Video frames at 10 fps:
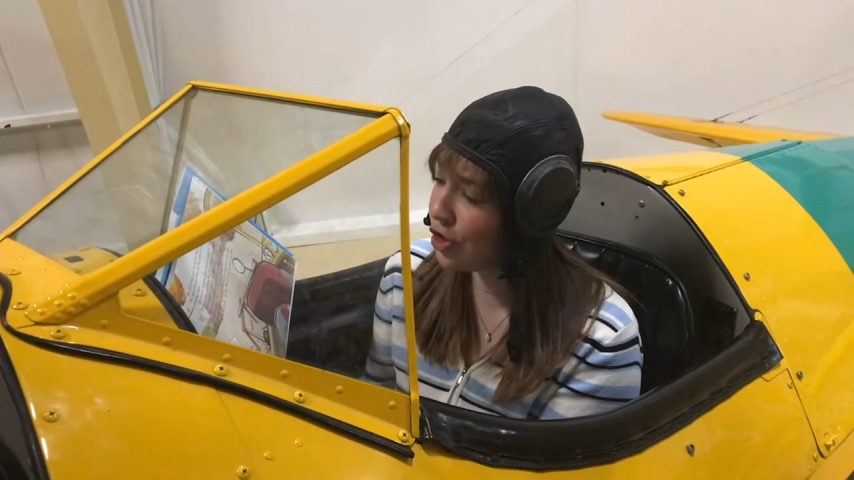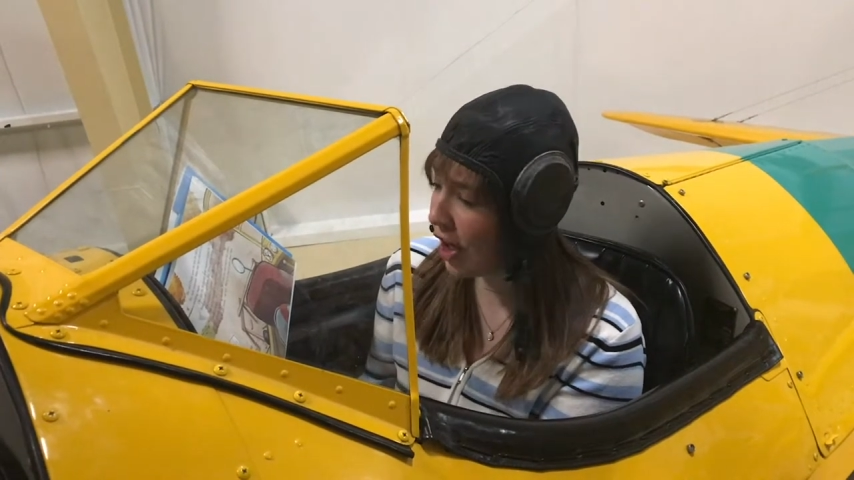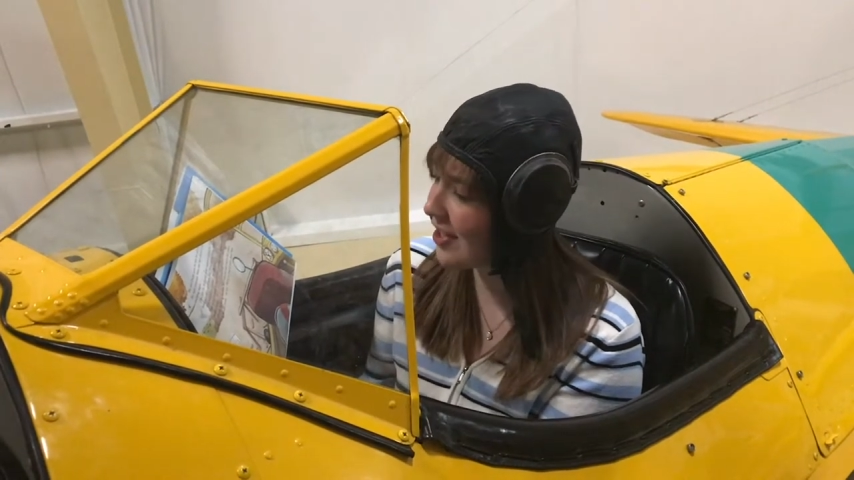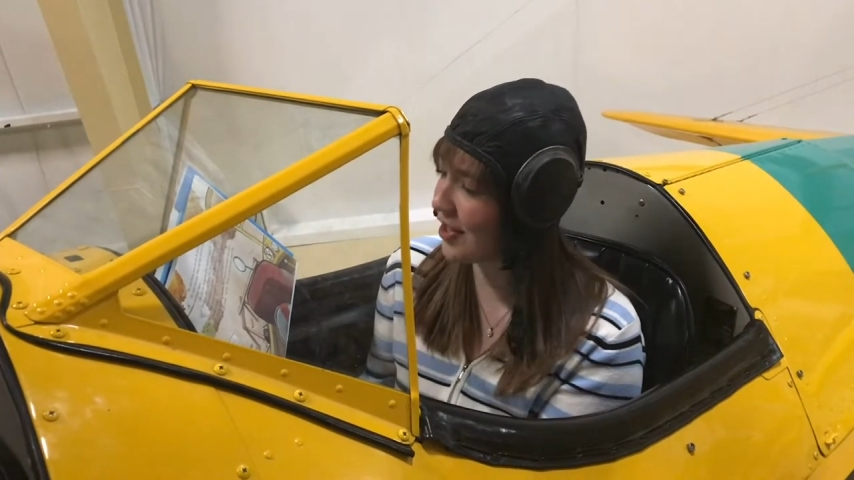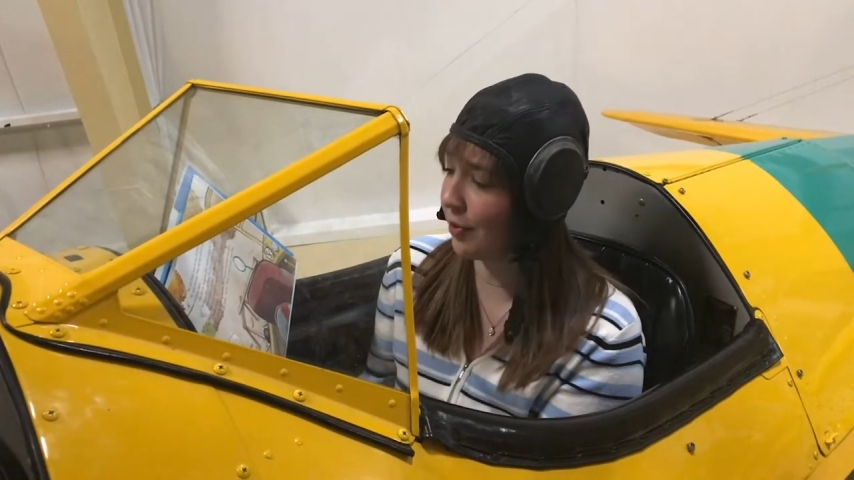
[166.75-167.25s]

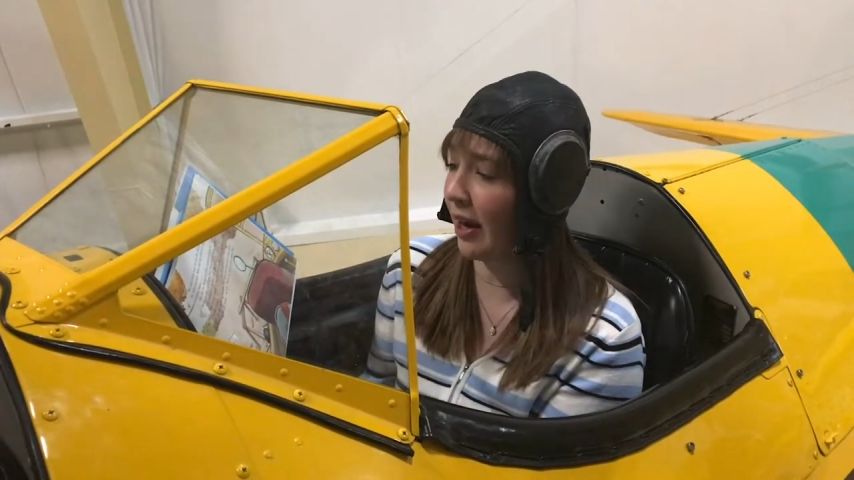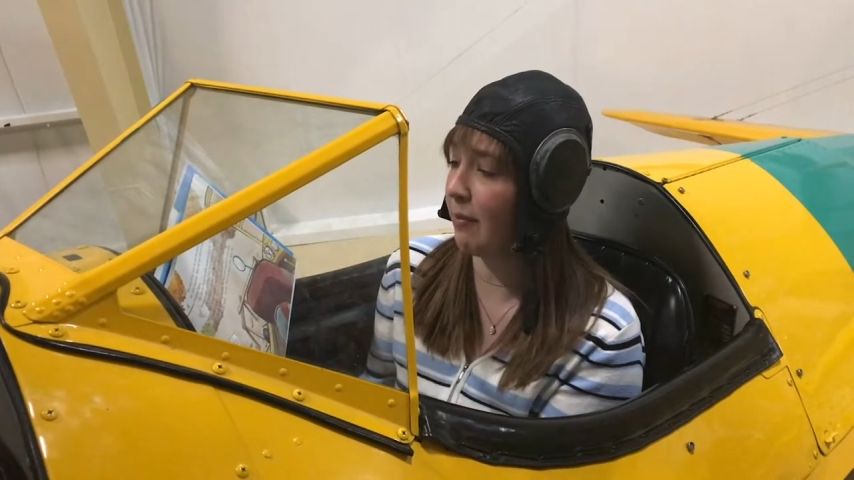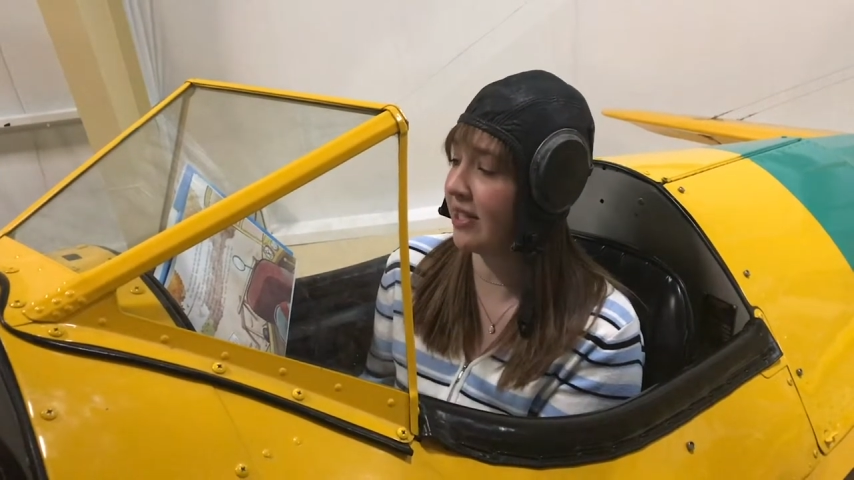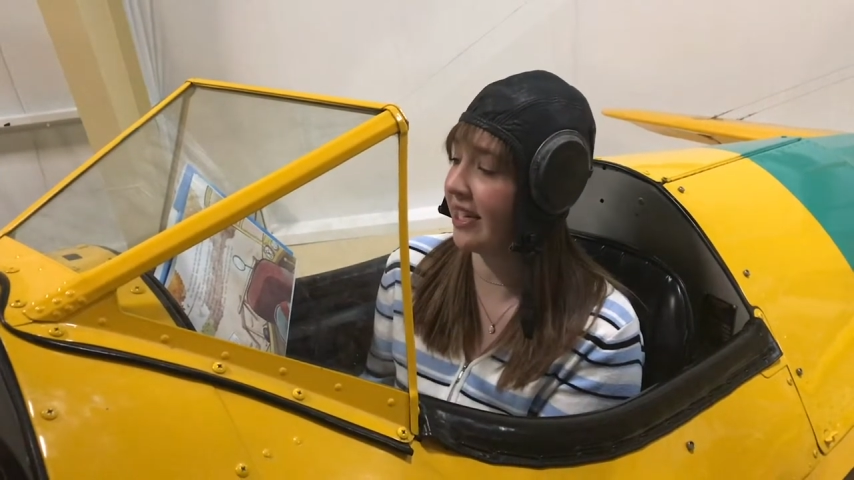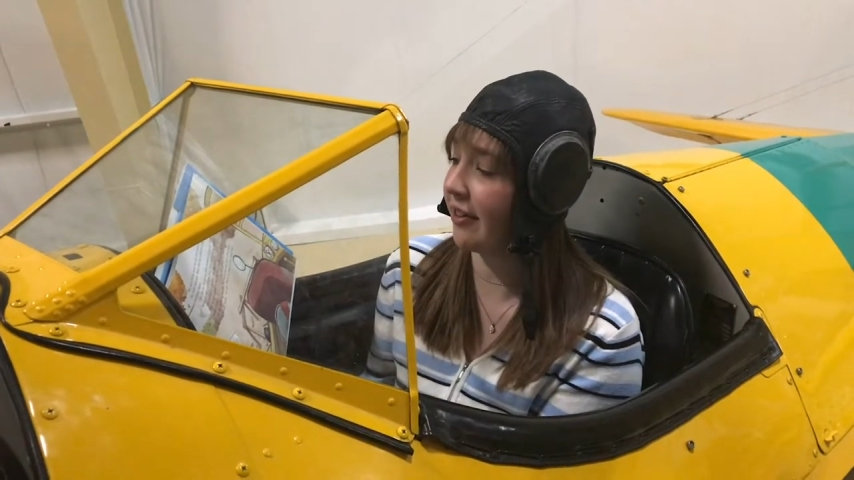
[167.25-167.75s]
just the
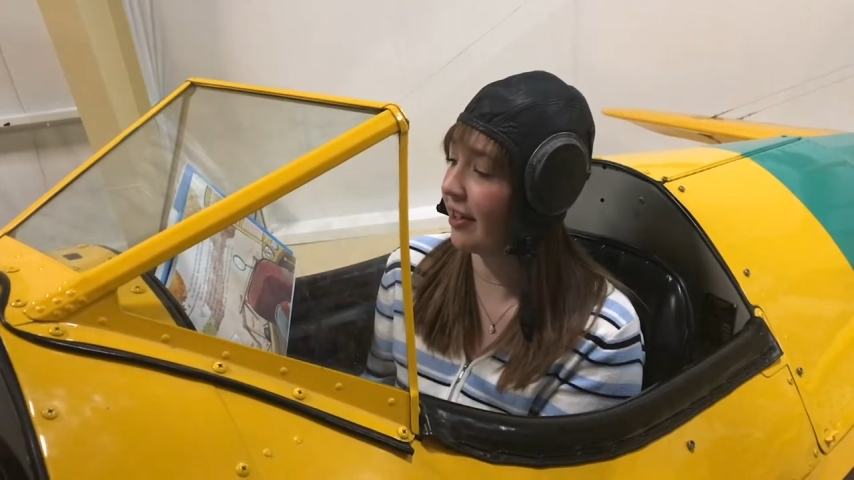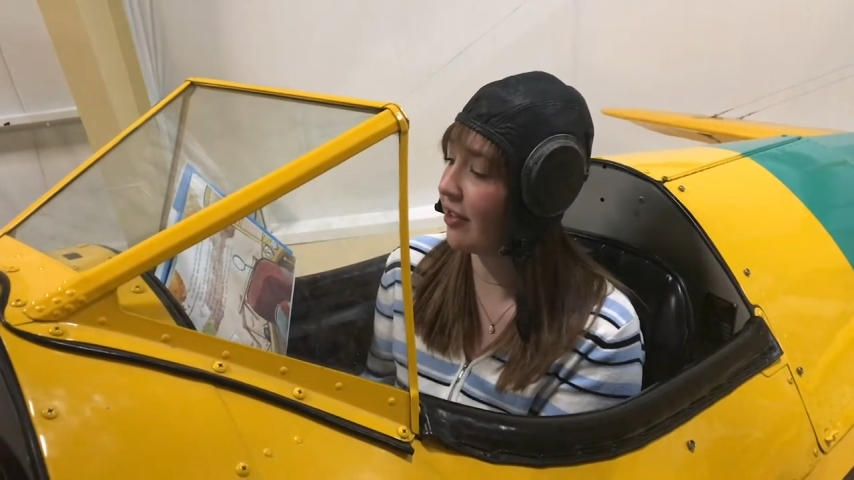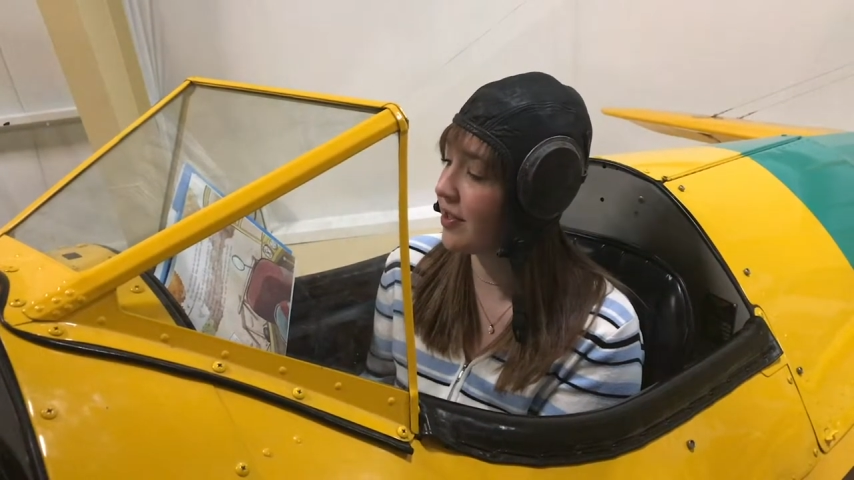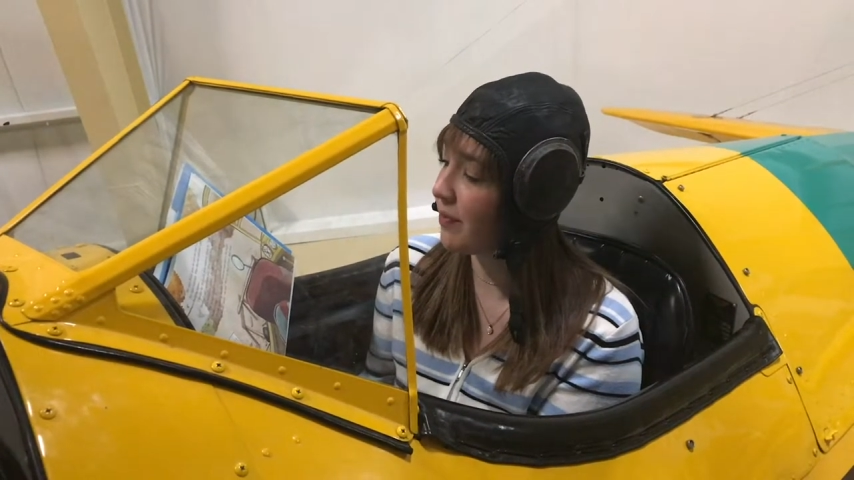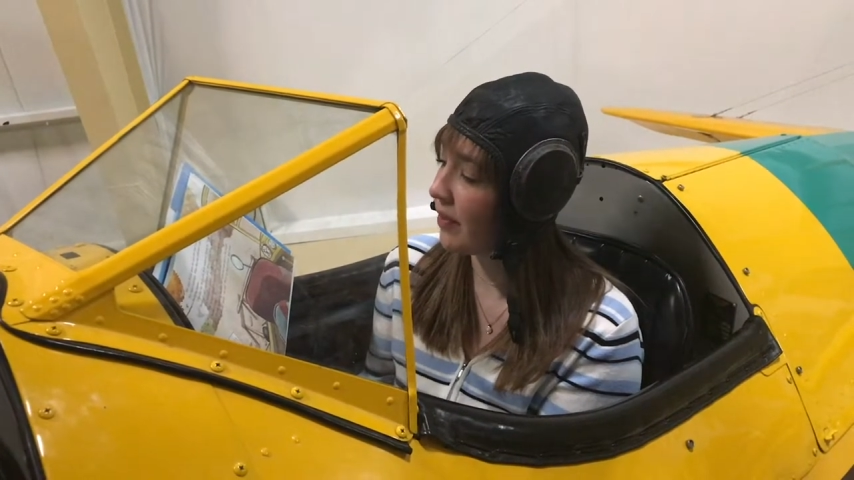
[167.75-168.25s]
right
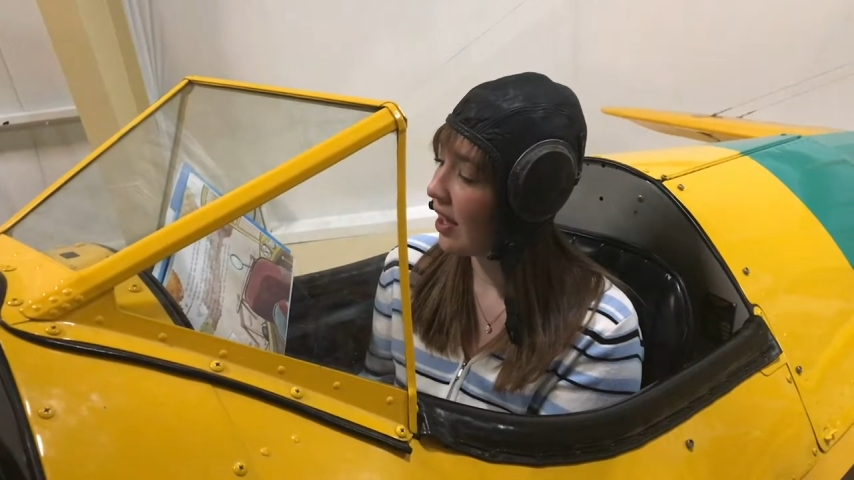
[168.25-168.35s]
materials.